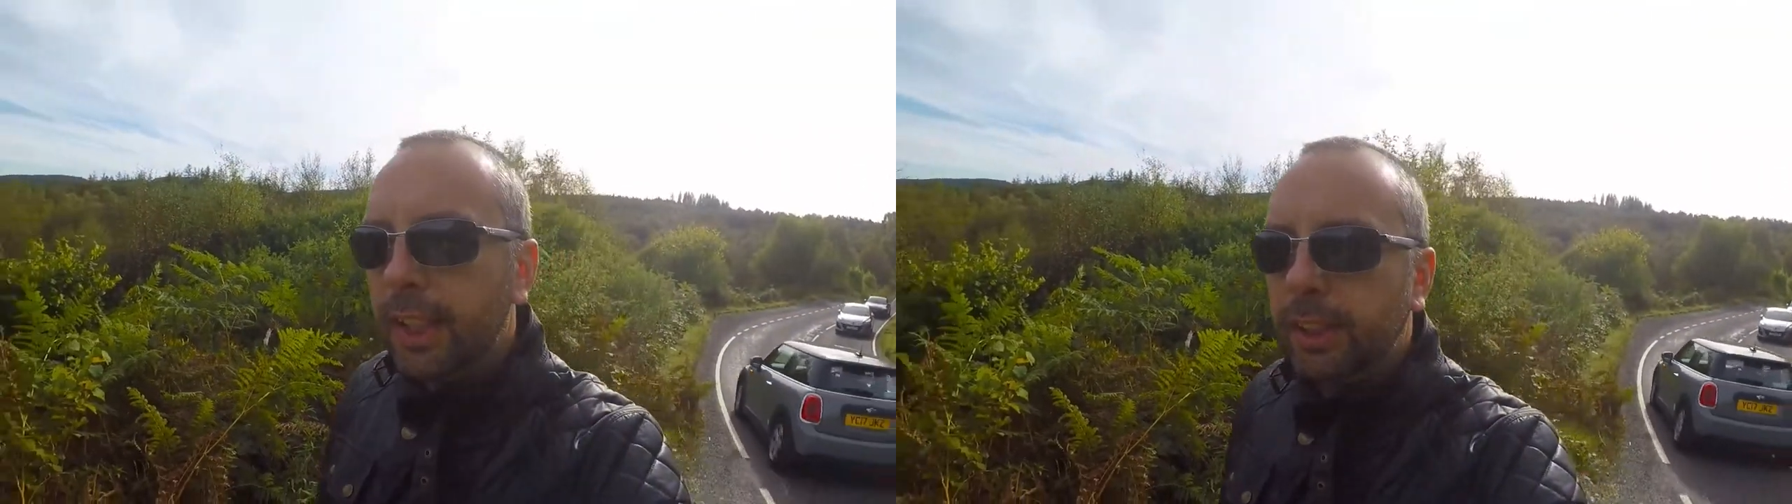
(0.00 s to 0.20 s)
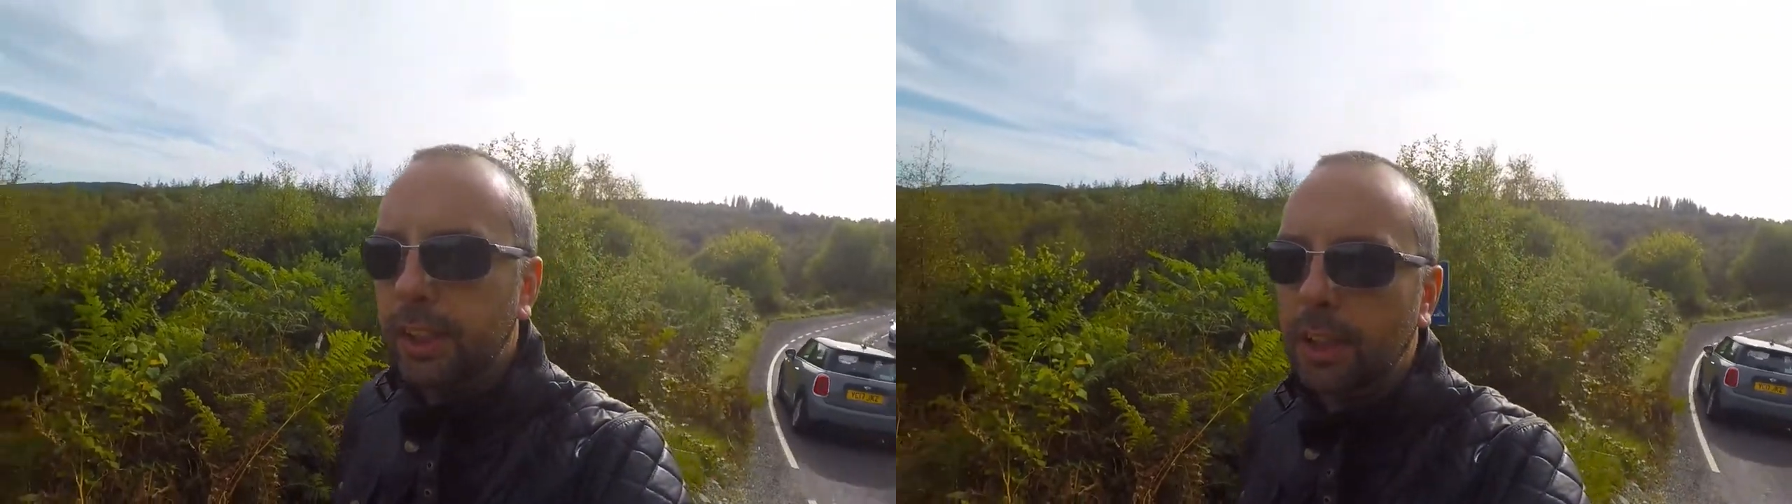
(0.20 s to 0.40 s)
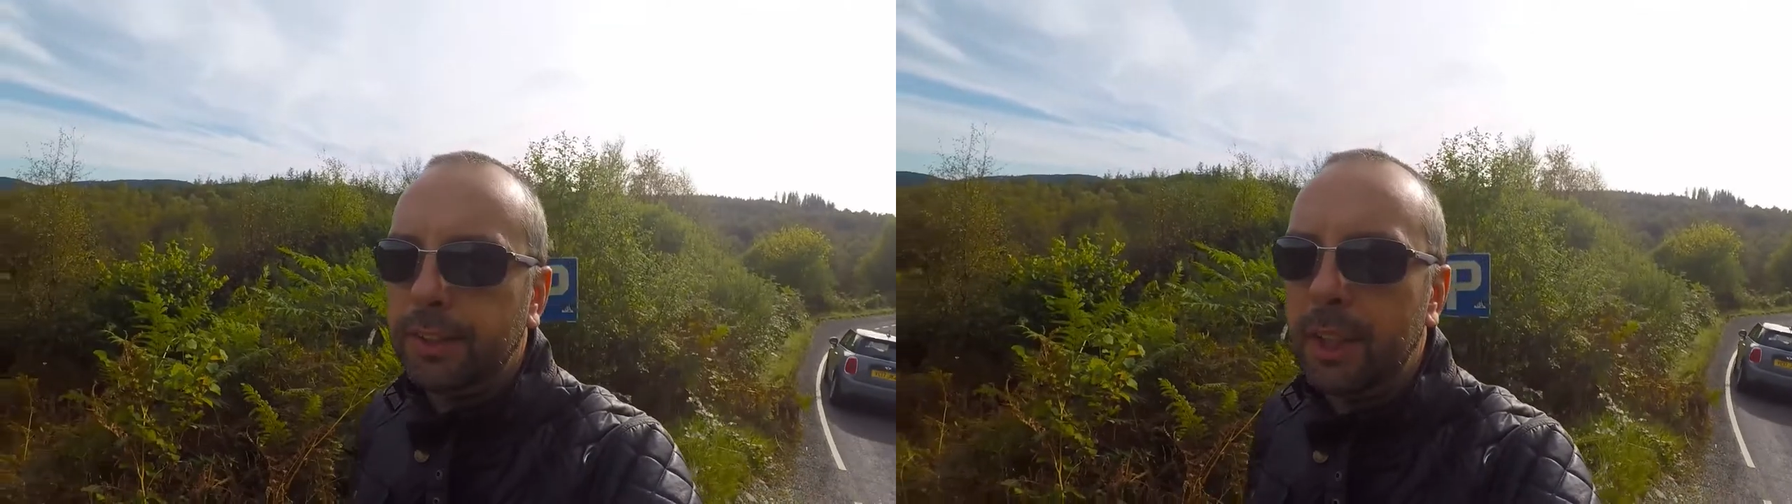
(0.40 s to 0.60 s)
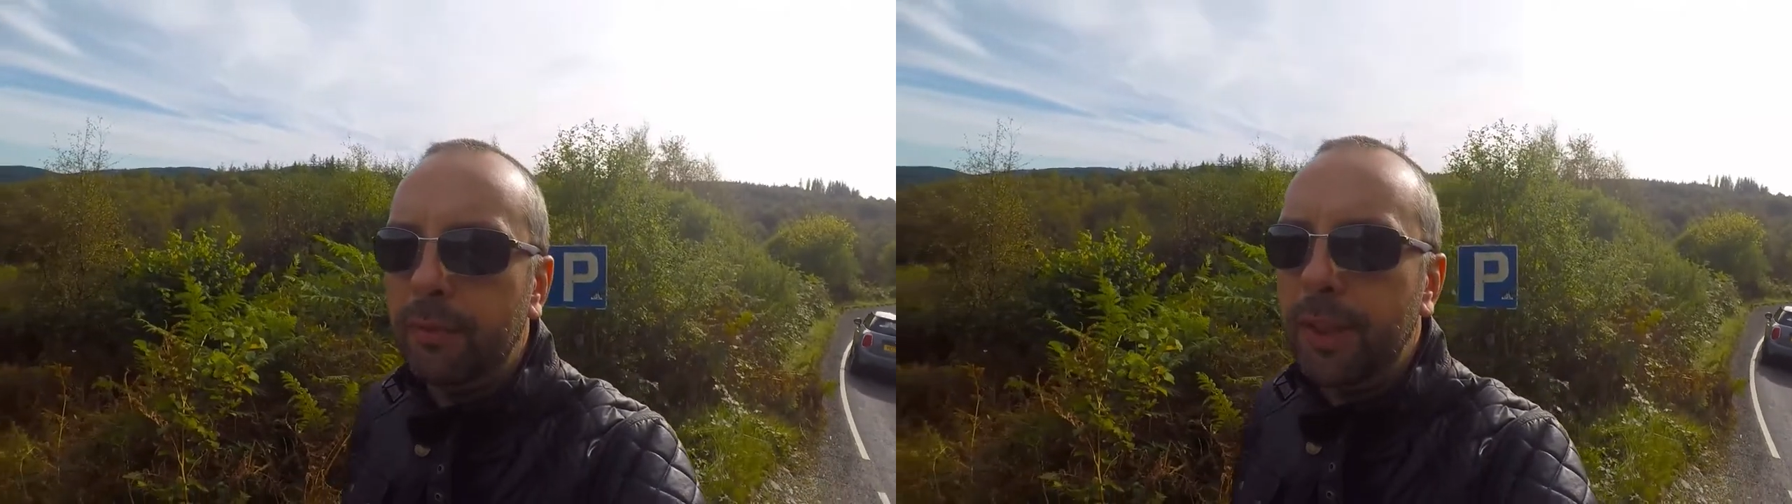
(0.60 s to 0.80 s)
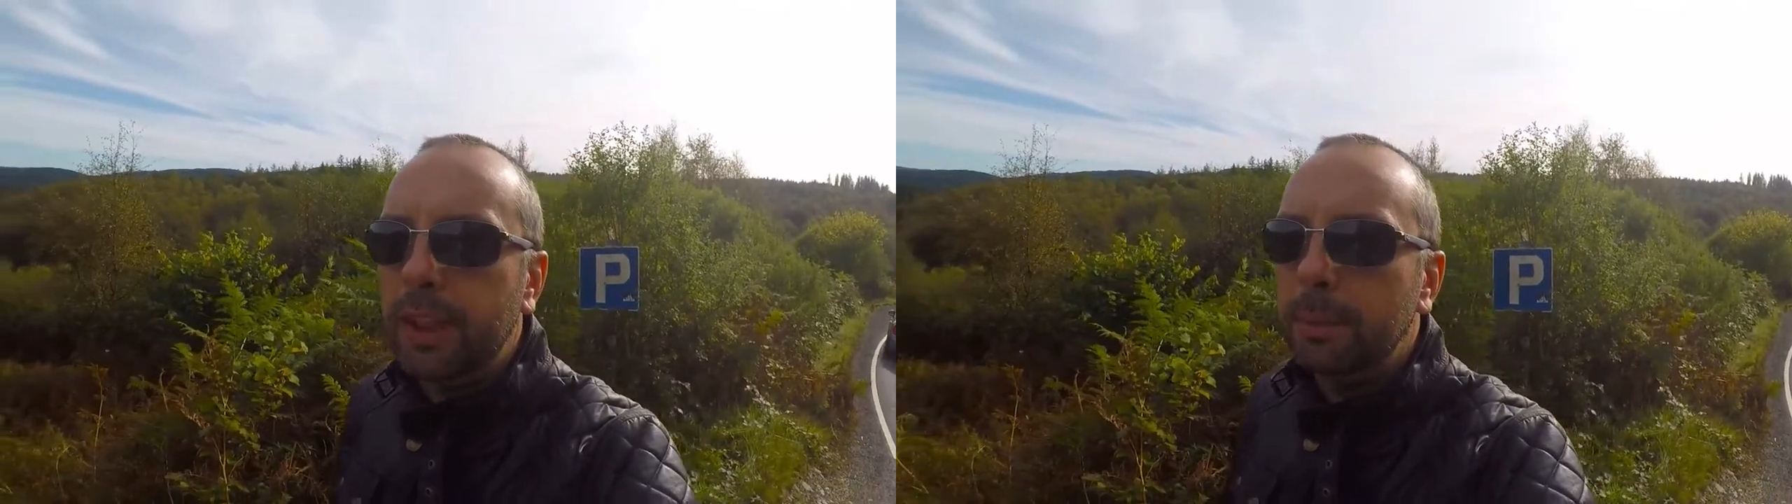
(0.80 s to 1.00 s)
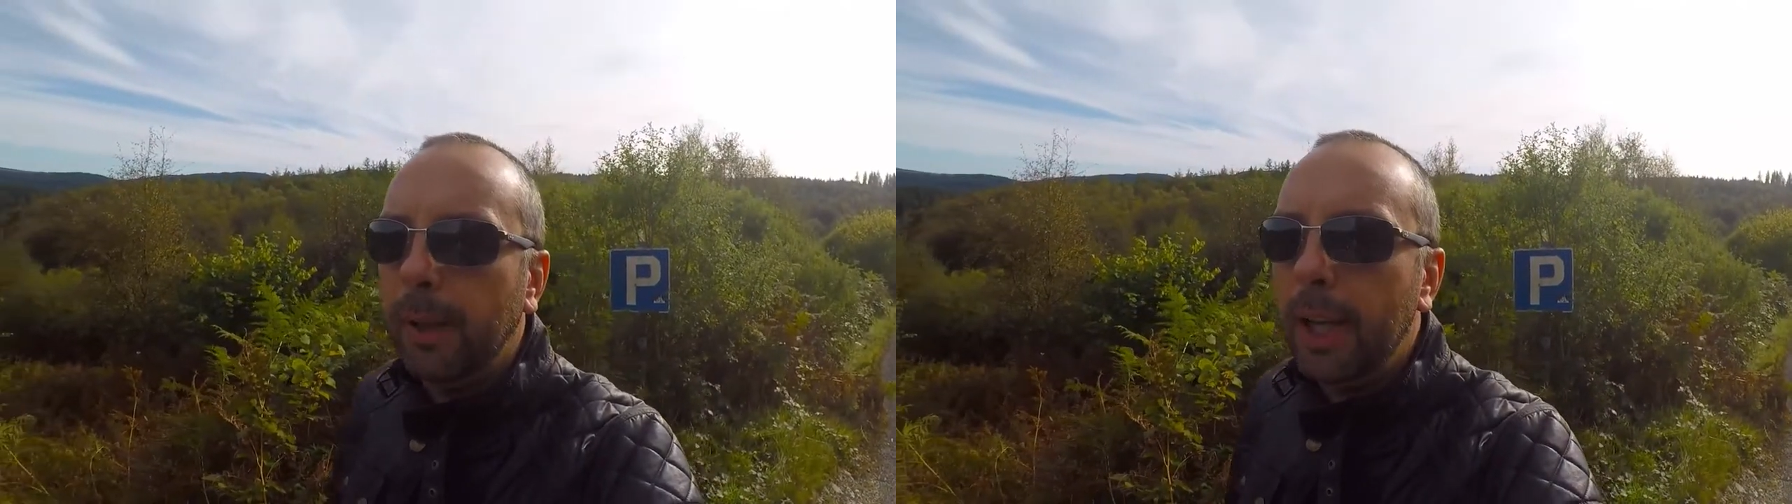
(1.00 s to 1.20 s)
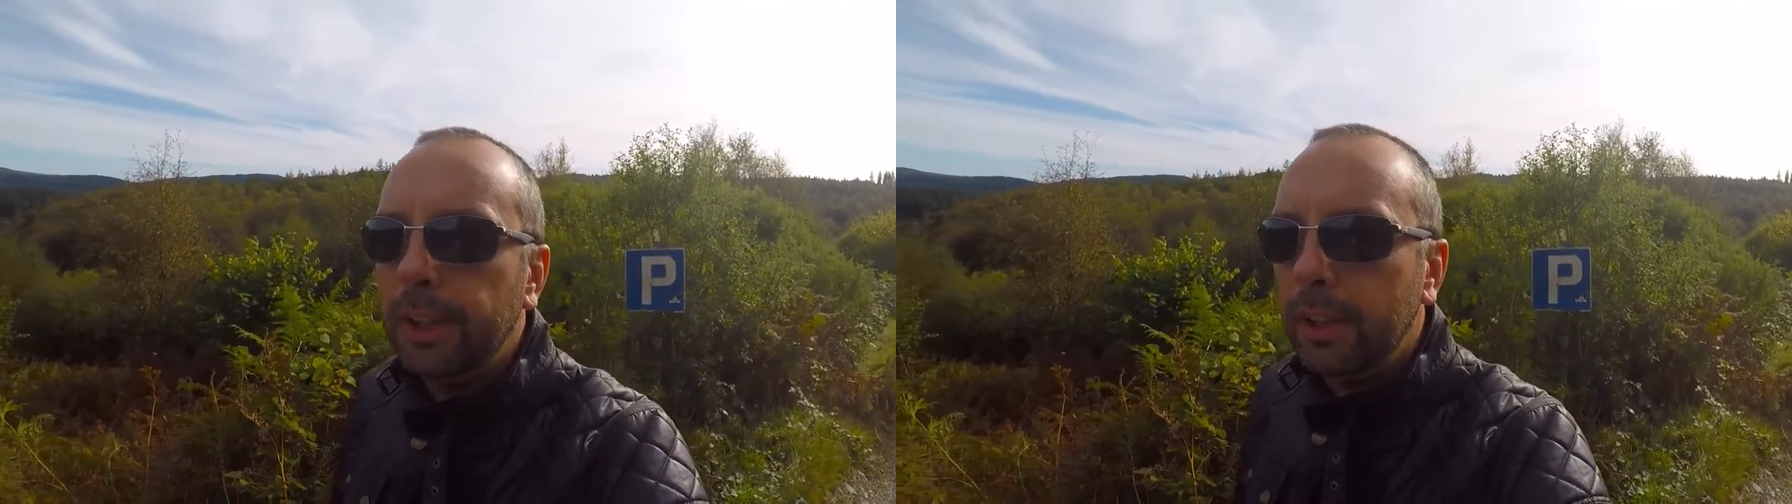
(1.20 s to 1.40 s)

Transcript: is a trip for you to pleasure.